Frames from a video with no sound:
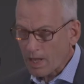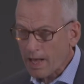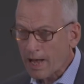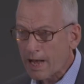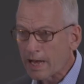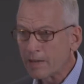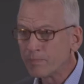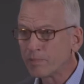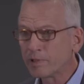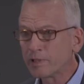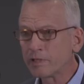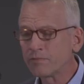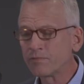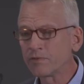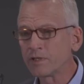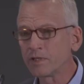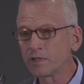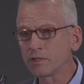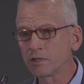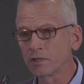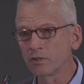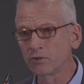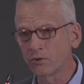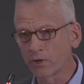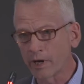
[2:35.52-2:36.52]
I believe that
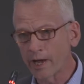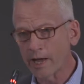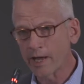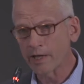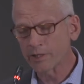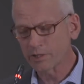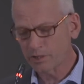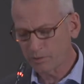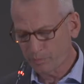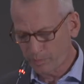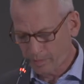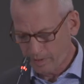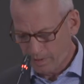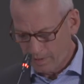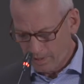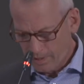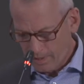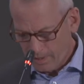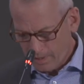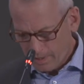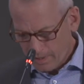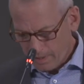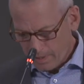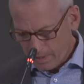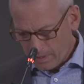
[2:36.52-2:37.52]
to grasp
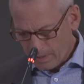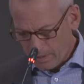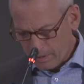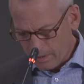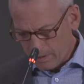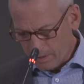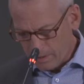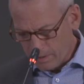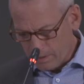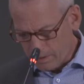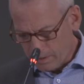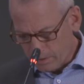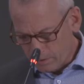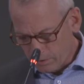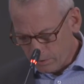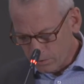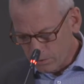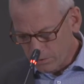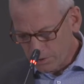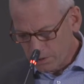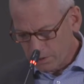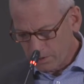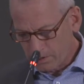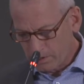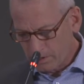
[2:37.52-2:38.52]
the
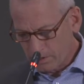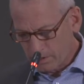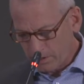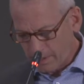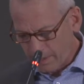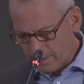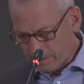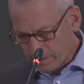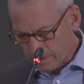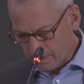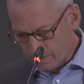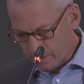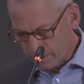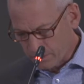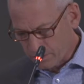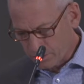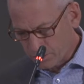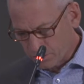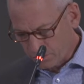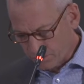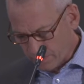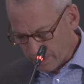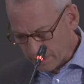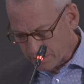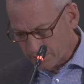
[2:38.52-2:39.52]
uses and the
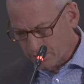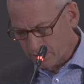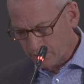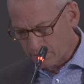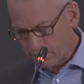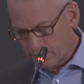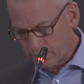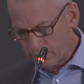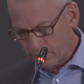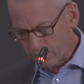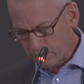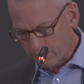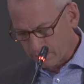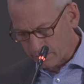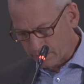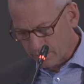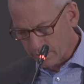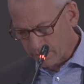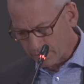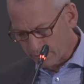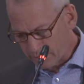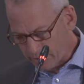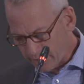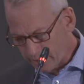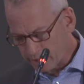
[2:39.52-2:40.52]
constructions and the
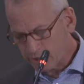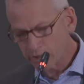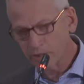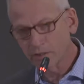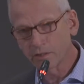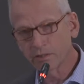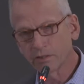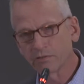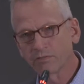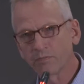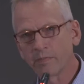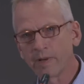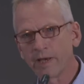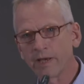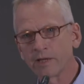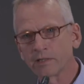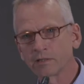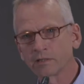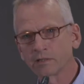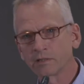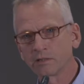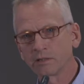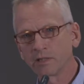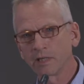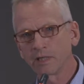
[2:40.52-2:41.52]
connotations of
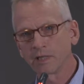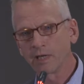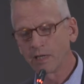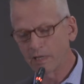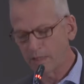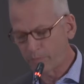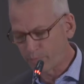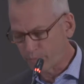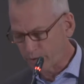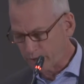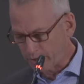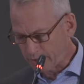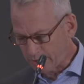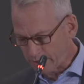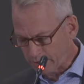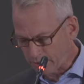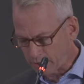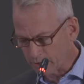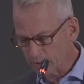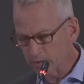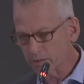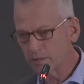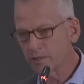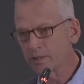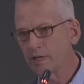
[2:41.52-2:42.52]
masks at any
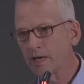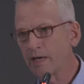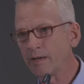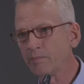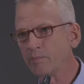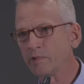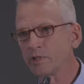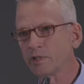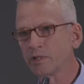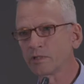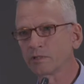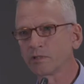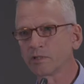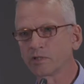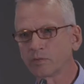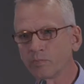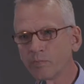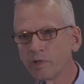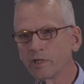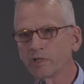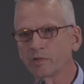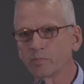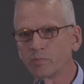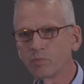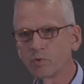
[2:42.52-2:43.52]
particular time tells us
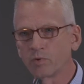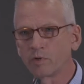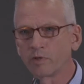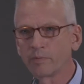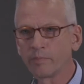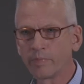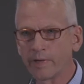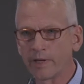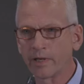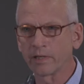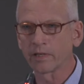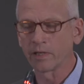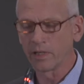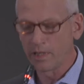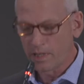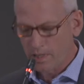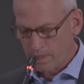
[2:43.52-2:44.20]
much more about